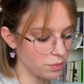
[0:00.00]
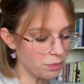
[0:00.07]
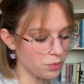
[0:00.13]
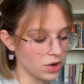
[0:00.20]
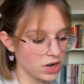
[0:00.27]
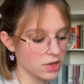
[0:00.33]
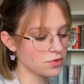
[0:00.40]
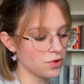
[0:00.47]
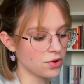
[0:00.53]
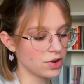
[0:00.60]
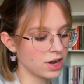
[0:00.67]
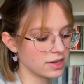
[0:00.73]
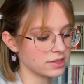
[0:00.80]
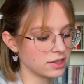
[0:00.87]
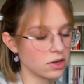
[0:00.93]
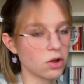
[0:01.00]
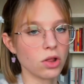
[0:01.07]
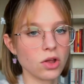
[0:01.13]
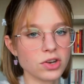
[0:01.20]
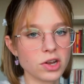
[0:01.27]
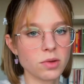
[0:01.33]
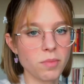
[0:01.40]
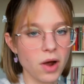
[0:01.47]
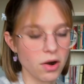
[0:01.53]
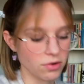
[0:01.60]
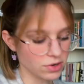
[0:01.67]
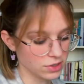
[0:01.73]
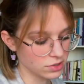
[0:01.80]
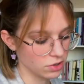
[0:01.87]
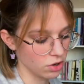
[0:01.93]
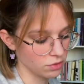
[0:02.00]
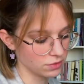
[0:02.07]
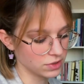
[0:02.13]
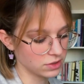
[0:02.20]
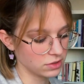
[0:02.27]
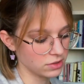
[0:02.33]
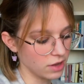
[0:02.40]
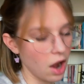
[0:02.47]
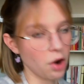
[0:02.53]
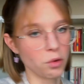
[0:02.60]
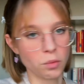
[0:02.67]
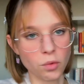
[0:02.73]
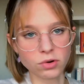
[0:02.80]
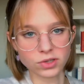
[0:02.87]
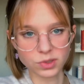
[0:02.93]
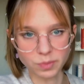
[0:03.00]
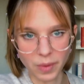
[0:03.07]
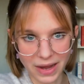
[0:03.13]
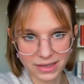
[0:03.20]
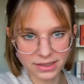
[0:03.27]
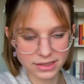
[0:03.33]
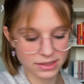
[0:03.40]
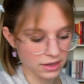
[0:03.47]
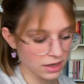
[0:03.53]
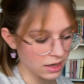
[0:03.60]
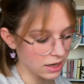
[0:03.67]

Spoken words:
predatory as the colonial powers of our world's past,